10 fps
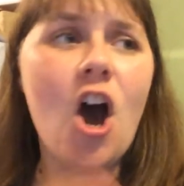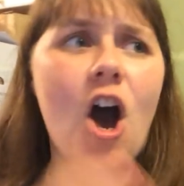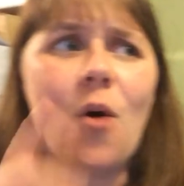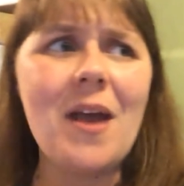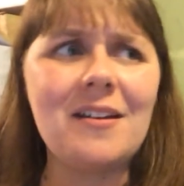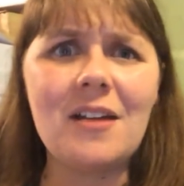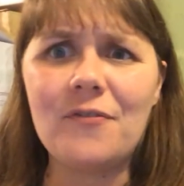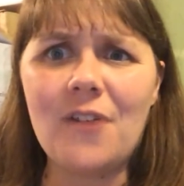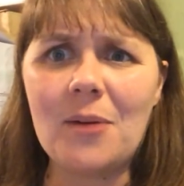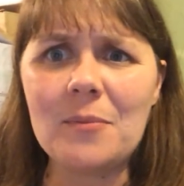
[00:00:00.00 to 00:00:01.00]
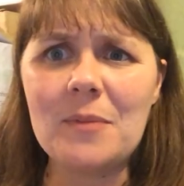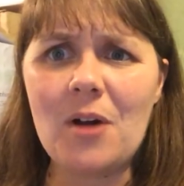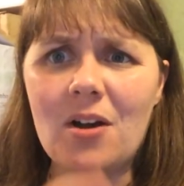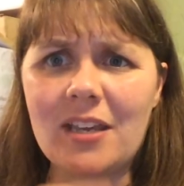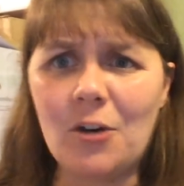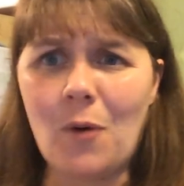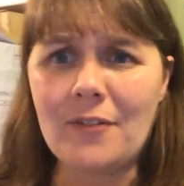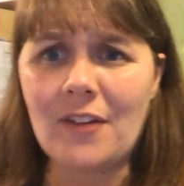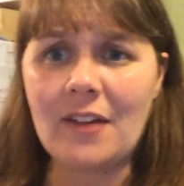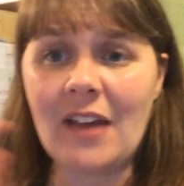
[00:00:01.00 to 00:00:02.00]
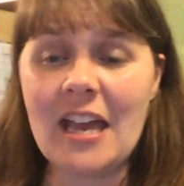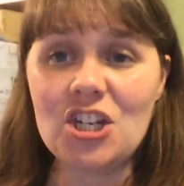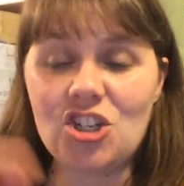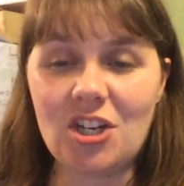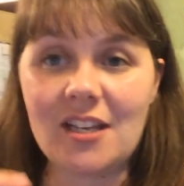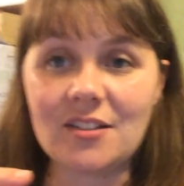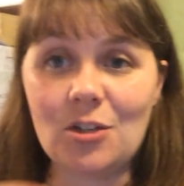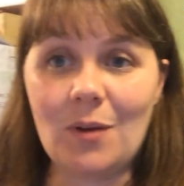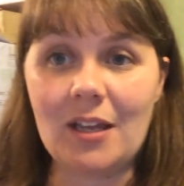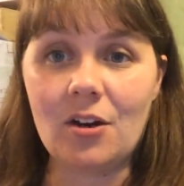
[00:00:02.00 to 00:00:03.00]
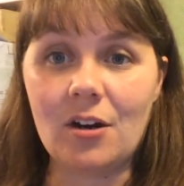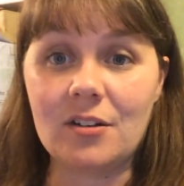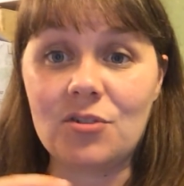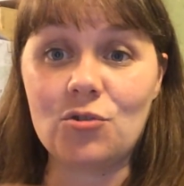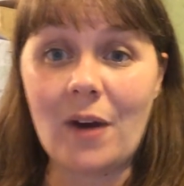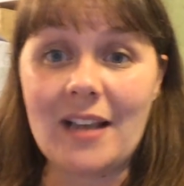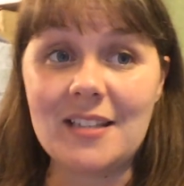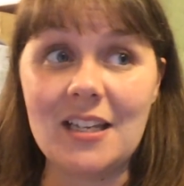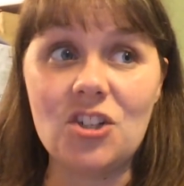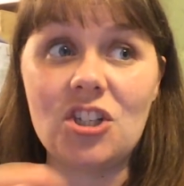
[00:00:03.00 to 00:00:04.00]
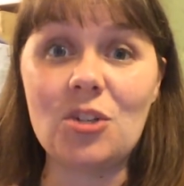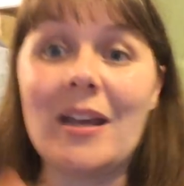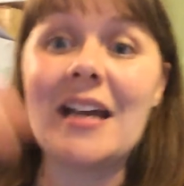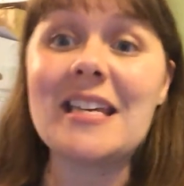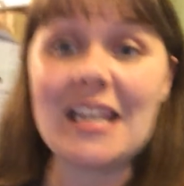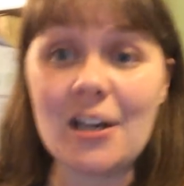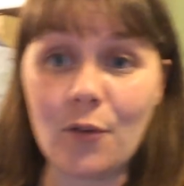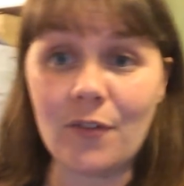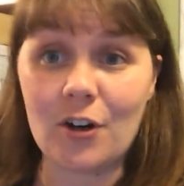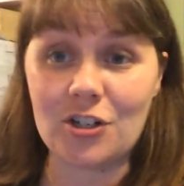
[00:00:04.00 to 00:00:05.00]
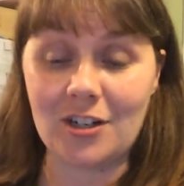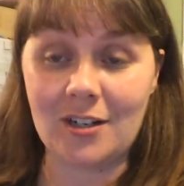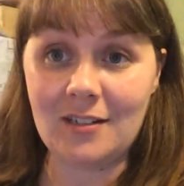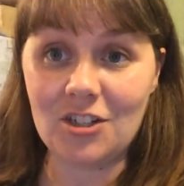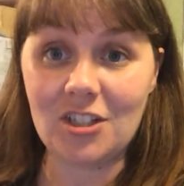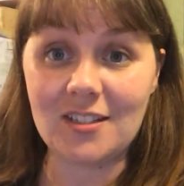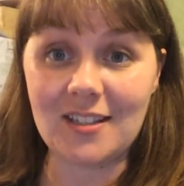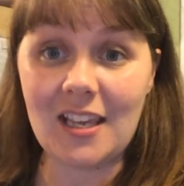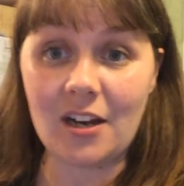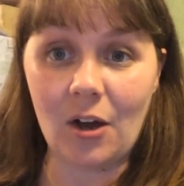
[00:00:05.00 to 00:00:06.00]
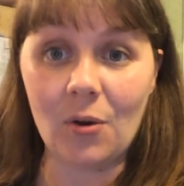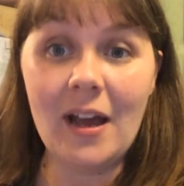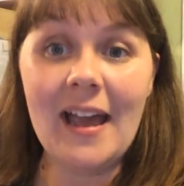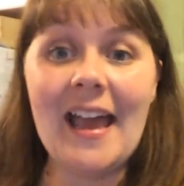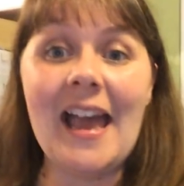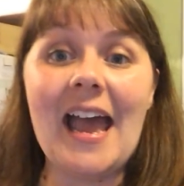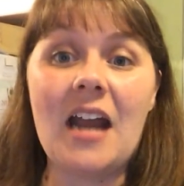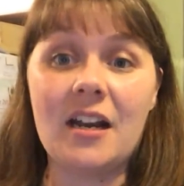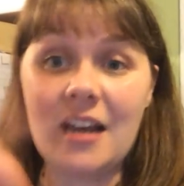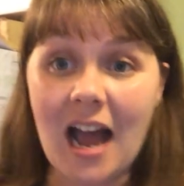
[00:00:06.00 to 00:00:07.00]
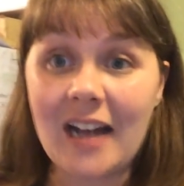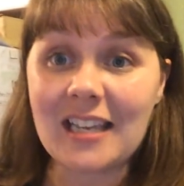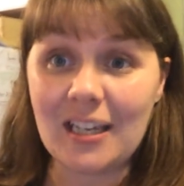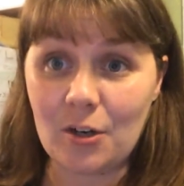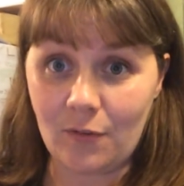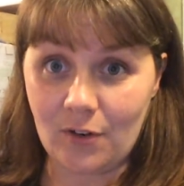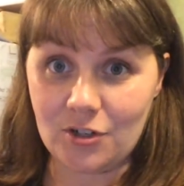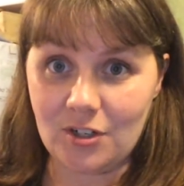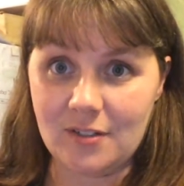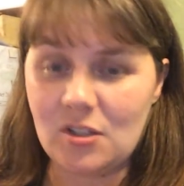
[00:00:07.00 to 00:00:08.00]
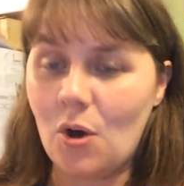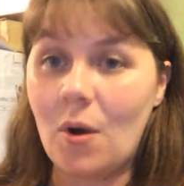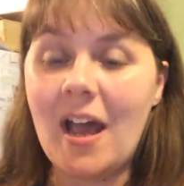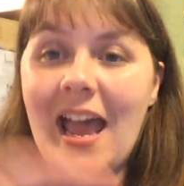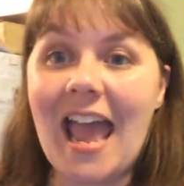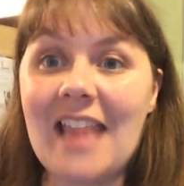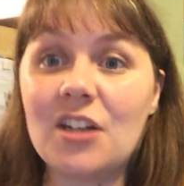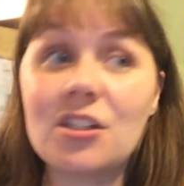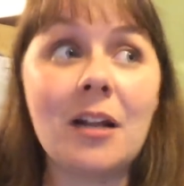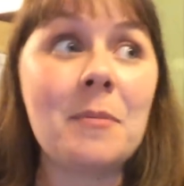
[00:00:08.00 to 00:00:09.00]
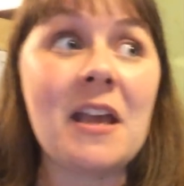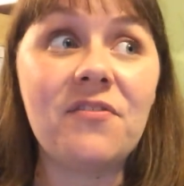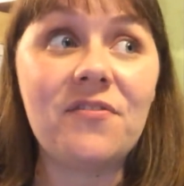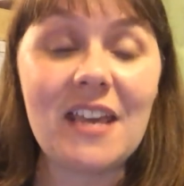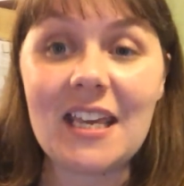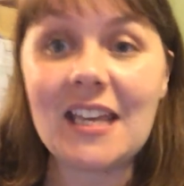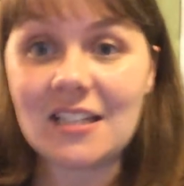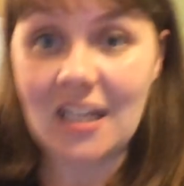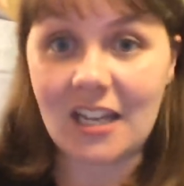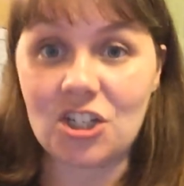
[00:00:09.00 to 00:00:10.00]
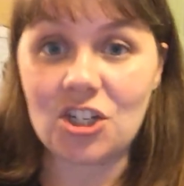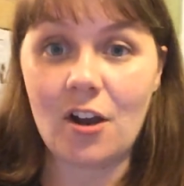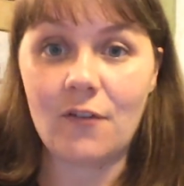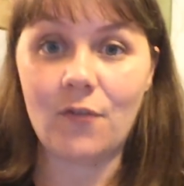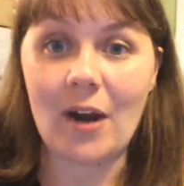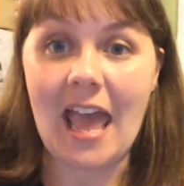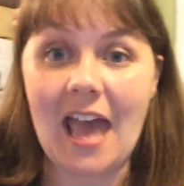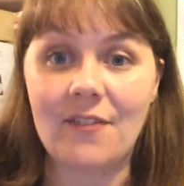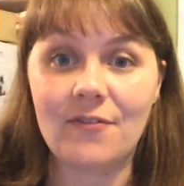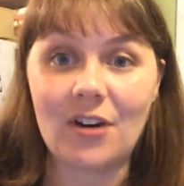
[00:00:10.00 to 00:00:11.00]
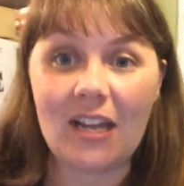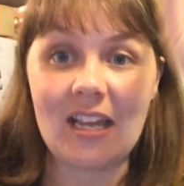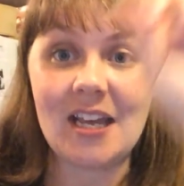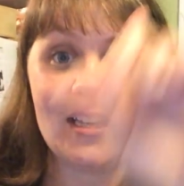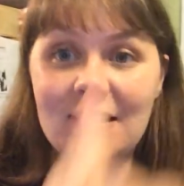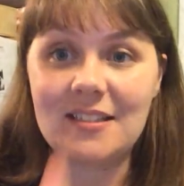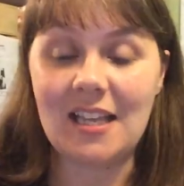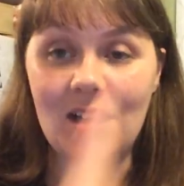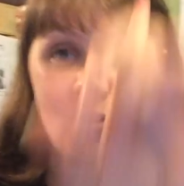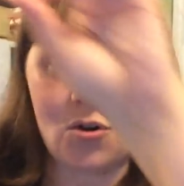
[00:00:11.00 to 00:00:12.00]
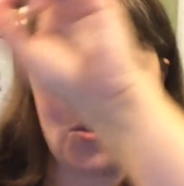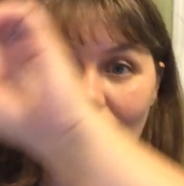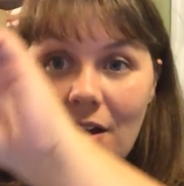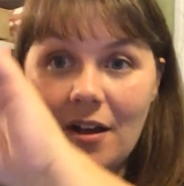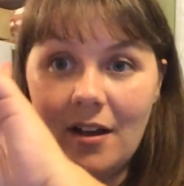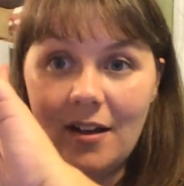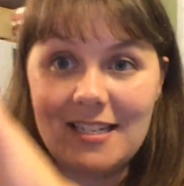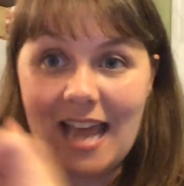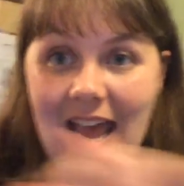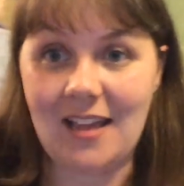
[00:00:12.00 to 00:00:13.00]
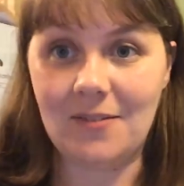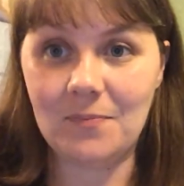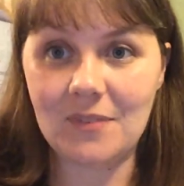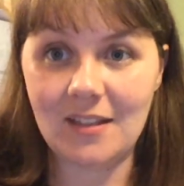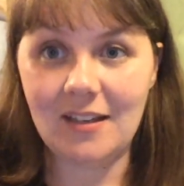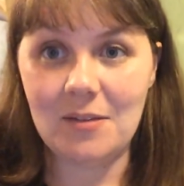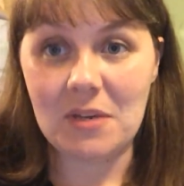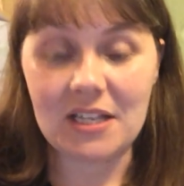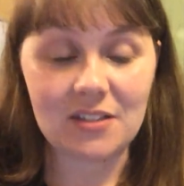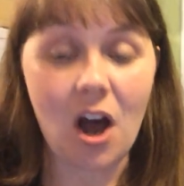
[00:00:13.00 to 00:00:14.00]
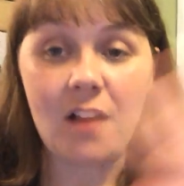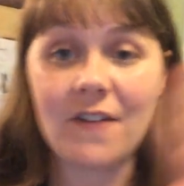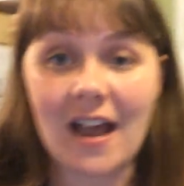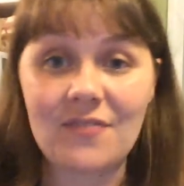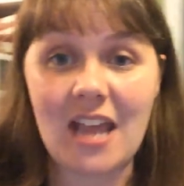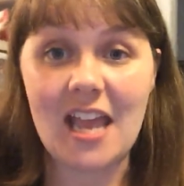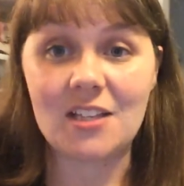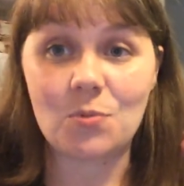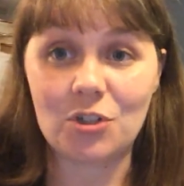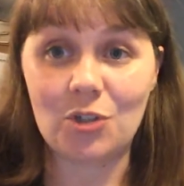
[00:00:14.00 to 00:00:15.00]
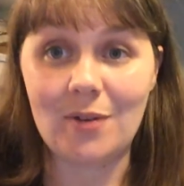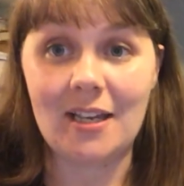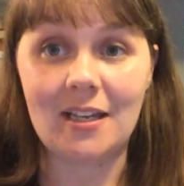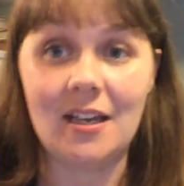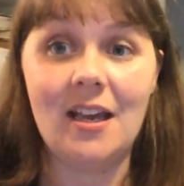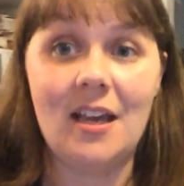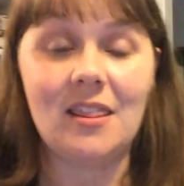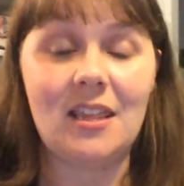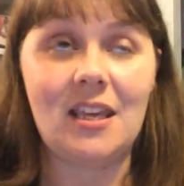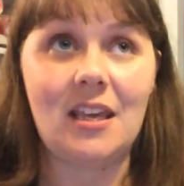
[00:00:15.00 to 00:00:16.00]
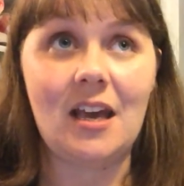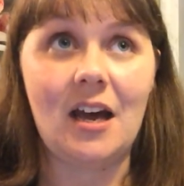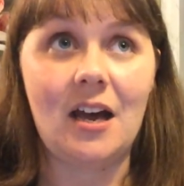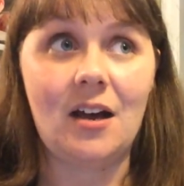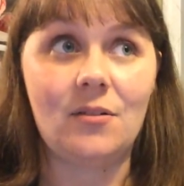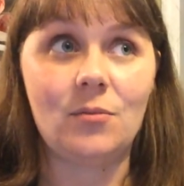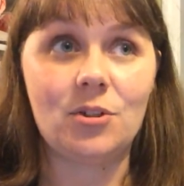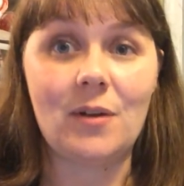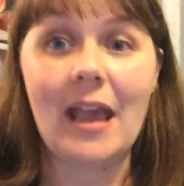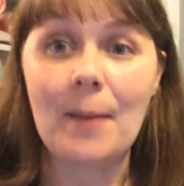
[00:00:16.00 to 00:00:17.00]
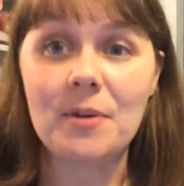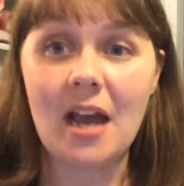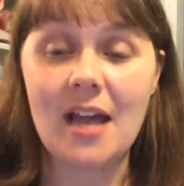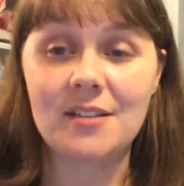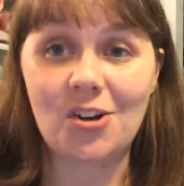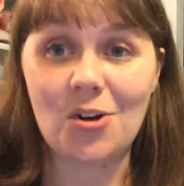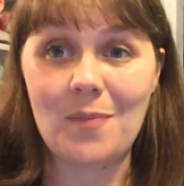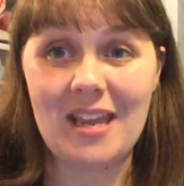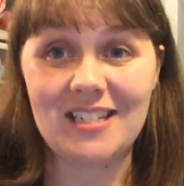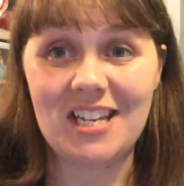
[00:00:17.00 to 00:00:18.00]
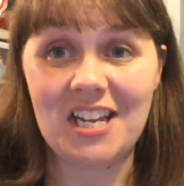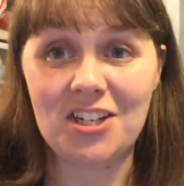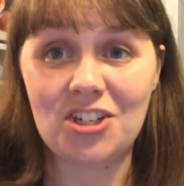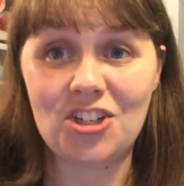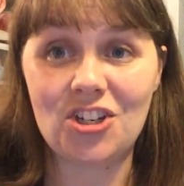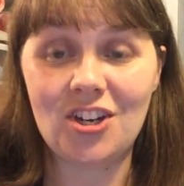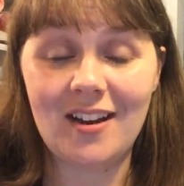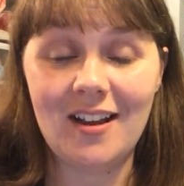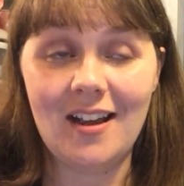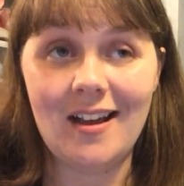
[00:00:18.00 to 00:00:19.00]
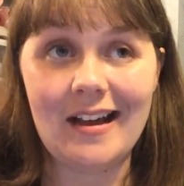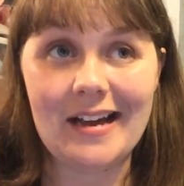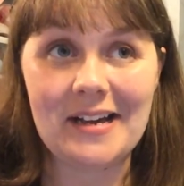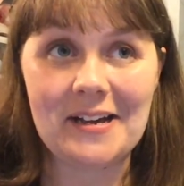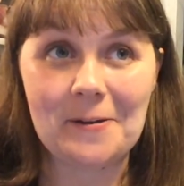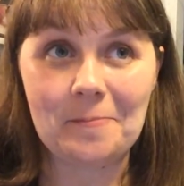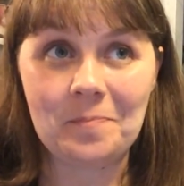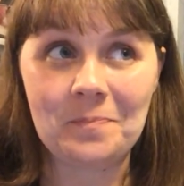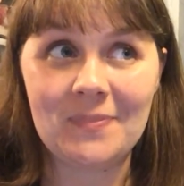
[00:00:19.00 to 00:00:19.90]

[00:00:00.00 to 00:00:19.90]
Oh, and Farmer Meemaw, Keto Wife Life, she is doing her dressing. She's doing a keto version because she's keto, and a non-keto version. So, and there's going to be a vegan dish for every single day, because all five days we're doing the uh, we're doing appetizer, main dish, um,